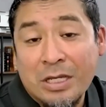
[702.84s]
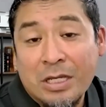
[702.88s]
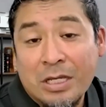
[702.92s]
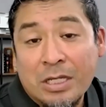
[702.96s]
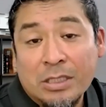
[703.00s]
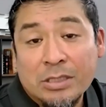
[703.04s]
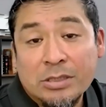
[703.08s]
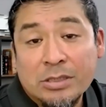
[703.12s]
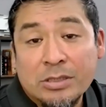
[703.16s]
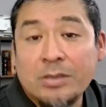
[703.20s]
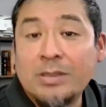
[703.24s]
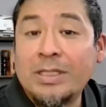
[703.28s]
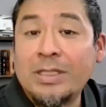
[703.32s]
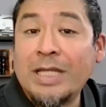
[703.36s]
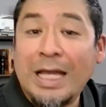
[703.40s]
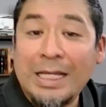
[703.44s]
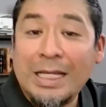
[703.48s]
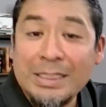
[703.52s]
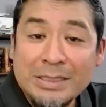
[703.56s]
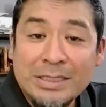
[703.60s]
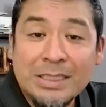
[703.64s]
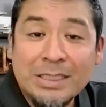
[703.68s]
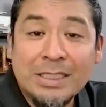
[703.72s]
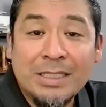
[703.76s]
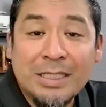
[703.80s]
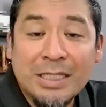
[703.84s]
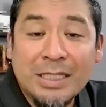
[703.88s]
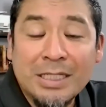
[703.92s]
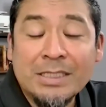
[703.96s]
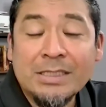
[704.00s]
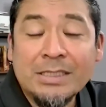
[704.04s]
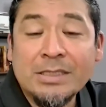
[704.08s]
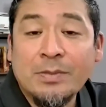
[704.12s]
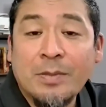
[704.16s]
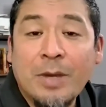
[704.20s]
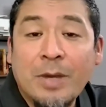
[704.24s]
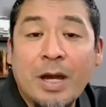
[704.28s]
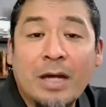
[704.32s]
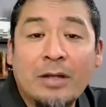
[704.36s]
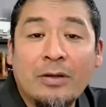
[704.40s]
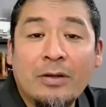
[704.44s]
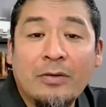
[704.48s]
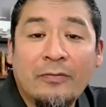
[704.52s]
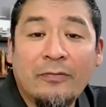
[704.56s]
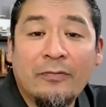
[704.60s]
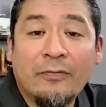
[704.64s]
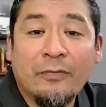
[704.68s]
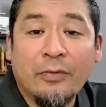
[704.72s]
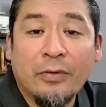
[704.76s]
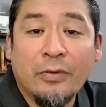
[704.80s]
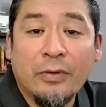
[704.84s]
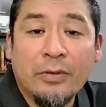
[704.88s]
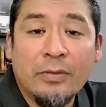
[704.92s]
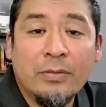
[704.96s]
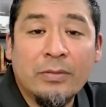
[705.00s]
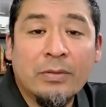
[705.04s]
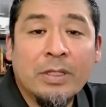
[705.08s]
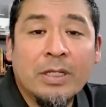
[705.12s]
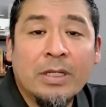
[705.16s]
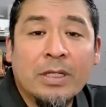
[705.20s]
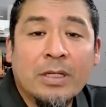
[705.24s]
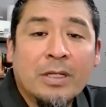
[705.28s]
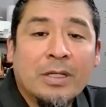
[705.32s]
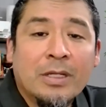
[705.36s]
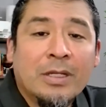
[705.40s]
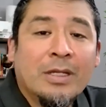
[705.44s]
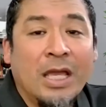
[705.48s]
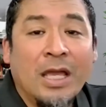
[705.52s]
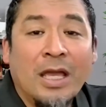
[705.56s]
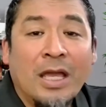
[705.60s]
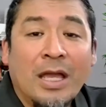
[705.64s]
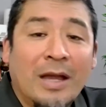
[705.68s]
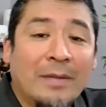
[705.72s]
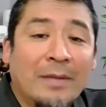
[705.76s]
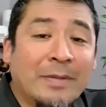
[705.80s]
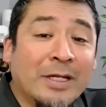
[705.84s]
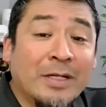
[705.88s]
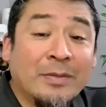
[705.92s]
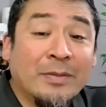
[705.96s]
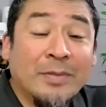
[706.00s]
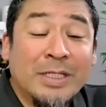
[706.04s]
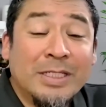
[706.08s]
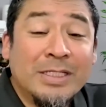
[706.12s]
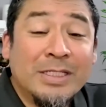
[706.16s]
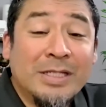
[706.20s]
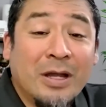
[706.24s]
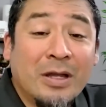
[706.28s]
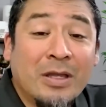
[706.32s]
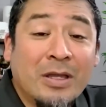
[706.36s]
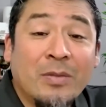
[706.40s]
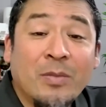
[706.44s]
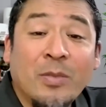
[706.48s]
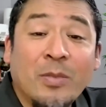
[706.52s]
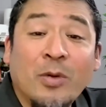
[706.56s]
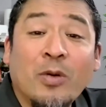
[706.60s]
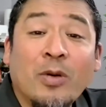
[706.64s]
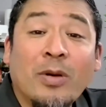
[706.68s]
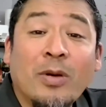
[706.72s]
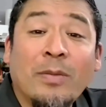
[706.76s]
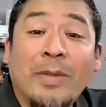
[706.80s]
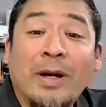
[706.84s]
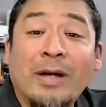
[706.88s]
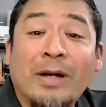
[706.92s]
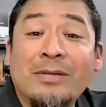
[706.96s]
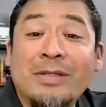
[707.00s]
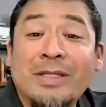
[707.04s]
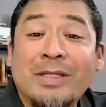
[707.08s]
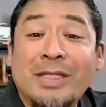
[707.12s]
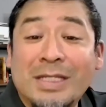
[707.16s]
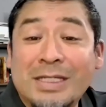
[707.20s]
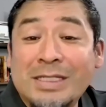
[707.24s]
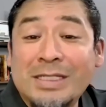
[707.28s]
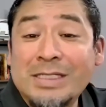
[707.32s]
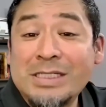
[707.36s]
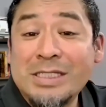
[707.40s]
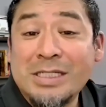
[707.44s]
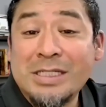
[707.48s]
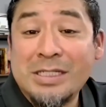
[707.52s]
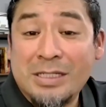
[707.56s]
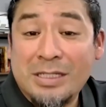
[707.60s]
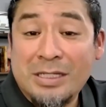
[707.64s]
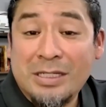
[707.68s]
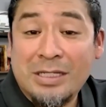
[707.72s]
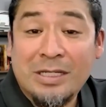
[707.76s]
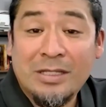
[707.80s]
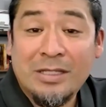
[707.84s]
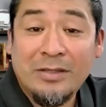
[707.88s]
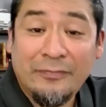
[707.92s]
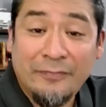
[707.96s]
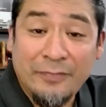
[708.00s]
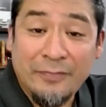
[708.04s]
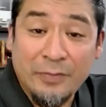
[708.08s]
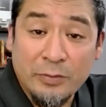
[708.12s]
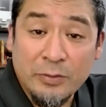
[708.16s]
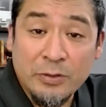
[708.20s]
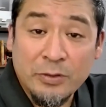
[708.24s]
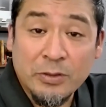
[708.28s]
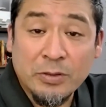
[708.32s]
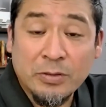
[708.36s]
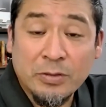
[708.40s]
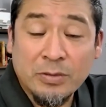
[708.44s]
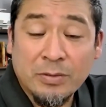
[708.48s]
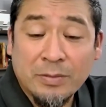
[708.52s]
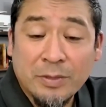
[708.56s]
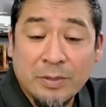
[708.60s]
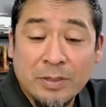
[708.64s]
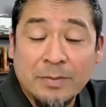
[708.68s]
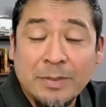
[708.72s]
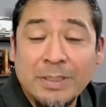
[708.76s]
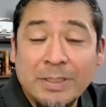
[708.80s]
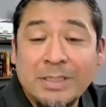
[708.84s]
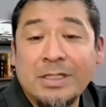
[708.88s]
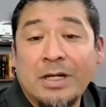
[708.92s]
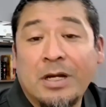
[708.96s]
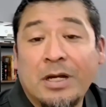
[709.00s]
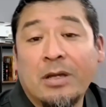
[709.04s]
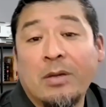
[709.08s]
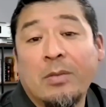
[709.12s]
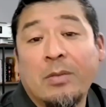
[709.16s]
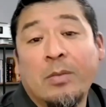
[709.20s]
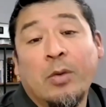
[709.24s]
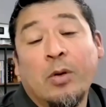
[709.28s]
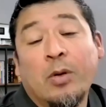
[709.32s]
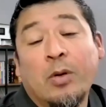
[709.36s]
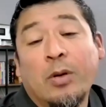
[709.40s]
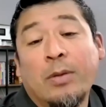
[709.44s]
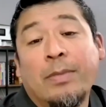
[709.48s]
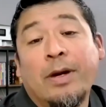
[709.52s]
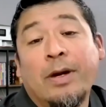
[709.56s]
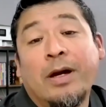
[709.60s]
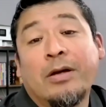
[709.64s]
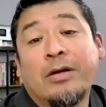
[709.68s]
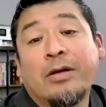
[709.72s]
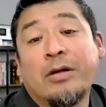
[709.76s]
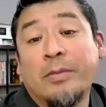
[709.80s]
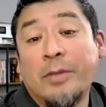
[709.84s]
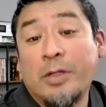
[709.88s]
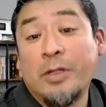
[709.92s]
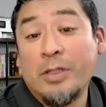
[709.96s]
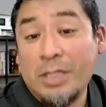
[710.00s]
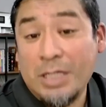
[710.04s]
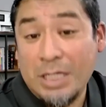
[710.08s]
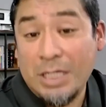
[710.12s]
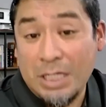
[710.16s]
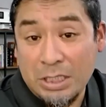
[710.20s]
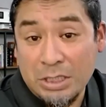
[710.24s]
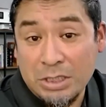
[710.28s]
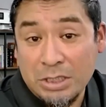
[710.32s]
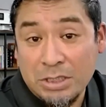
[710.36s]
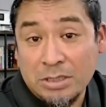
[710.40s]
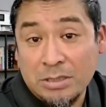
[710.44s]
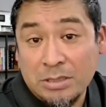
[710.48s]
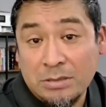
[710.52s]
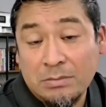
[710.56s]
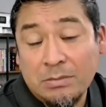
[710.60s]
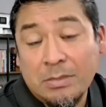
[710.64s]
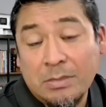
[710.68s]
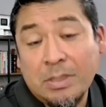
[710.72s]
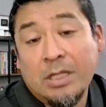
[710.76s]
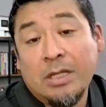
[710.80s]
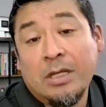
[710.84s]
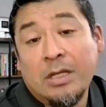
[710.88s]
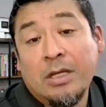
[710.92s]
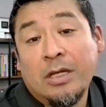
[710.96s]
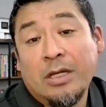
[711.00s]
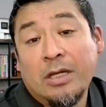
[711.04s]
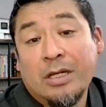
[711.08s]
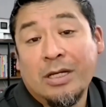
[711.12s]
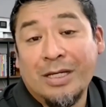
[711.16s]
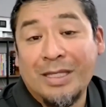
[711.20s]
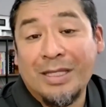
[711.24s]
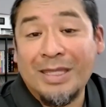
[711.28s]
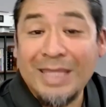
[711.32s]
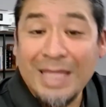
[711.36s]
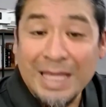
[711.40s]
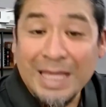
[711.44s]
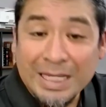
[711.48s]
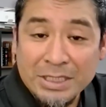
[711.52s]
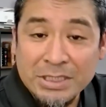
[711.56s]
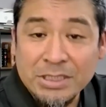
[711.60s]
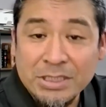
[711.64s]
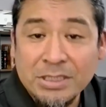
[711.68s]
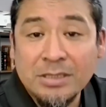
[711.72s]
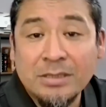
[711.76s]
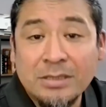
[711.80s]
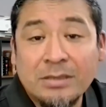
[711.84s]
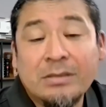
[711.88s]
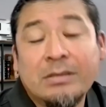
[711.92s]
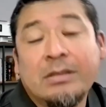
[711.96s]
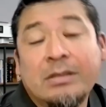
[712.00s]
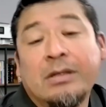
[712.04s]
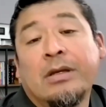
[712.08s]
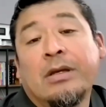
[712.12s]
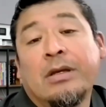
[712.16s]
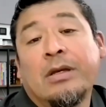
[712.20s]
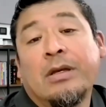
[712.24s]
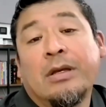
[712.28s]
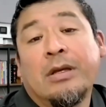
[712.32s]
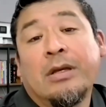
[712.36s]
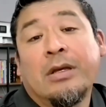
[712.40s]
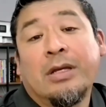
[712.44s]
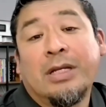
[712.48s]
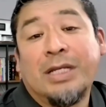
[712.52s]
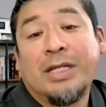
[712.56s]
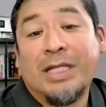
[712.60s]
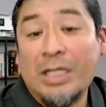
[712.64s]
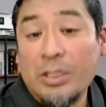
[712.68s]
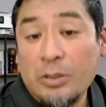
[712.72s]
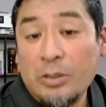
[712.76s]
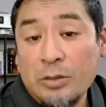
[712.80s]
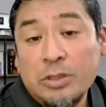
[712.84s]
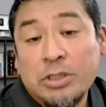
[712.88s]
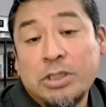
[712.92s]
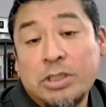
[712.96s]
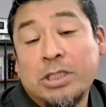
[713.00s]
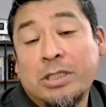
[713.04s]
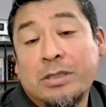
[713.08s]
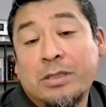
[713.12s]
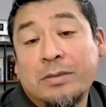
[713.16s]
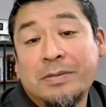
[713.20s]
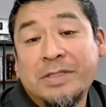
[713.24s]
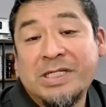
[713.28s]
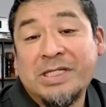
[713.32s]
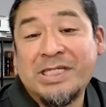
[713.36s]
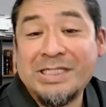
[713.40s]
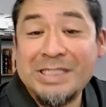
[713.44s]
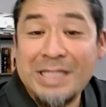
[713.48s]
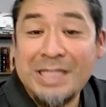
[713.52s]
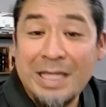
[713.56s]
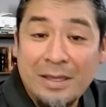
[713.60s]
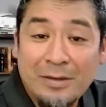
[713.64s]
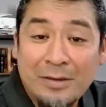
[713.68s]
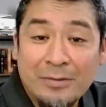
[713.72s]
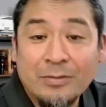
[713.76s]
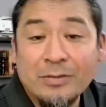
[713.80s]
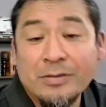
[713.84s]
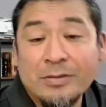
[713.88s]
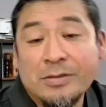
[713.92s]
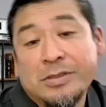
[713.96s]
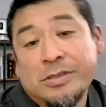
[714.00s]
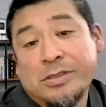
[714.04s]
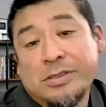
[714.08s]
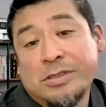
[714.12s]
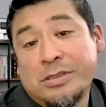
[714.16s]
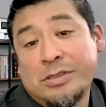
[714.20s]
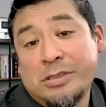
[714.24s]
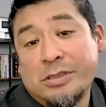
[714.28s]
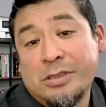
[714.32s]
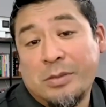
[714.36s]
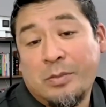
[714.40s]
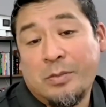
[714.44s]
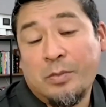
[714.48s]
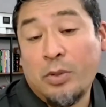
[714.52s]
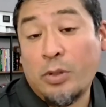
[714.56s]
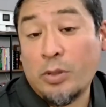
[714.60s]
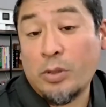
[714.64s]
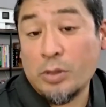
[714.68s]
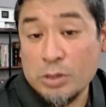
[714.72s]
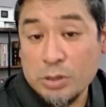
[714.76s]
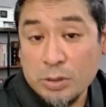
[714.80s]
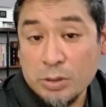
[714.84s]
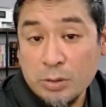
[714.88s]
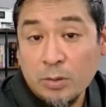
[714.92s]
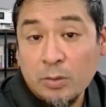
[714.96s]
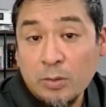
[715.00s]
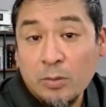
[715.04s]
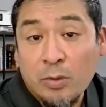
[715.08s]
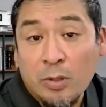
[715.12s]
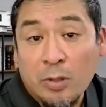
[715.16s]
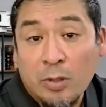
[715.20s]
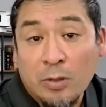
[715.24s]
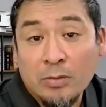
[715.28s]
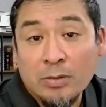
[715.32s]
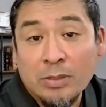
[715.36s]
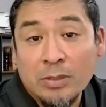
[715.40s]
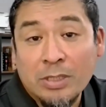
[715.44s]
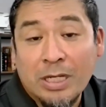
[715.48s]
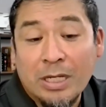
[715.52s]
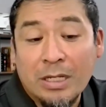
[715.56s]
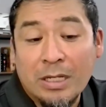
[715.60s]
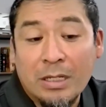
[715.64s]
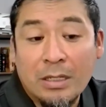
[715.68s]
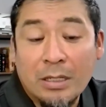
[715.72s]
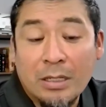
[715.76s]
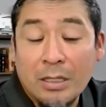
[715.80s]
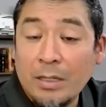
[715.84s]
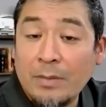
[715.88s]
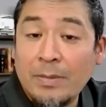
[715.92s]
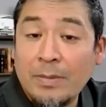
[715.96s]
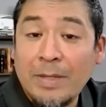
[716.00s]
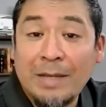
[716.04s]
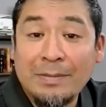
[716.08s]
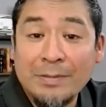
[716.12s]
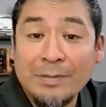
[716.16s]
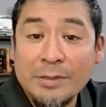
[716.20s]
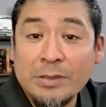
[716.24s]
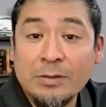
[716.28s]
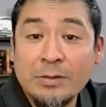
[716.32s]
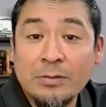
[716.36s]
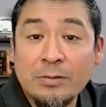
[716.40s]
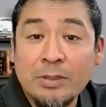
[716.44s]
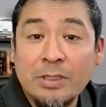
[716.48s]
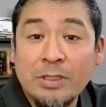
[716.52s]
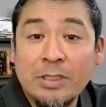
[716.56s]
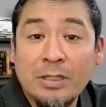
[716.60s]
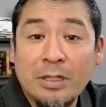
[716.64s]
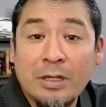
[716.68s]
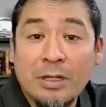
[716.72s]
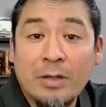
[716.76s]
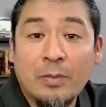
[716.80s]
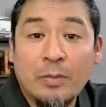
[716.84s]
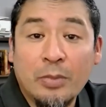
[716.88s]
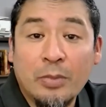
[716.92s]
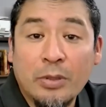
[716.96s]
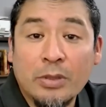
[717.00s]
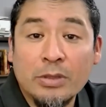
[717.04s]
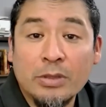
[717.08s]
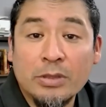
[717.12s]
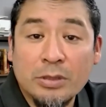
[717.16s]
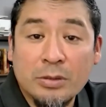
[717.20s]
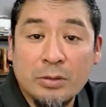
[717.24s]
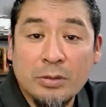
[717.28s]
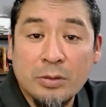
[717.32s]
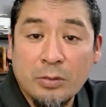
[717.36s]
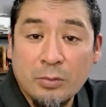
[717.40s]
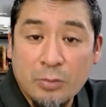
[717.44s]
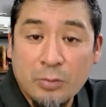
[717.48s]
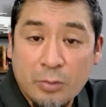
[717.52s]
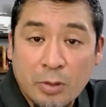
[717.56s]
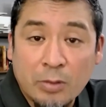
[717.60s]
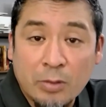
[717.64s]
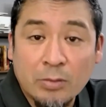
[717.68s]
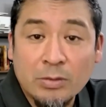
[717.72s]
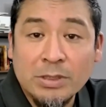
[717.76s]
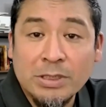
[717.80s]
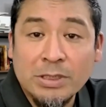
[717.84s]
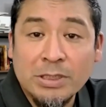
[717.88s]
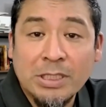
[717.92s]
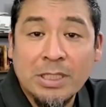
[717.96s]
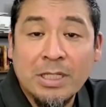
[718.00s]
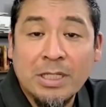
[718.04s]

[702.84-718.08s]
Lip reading: So that's the DISC model for you. I'm going to be talking more about DISC in the future. I'm going to be talking more about communication, connection, leadership, sales, personal growth. I absolutely love personal growth.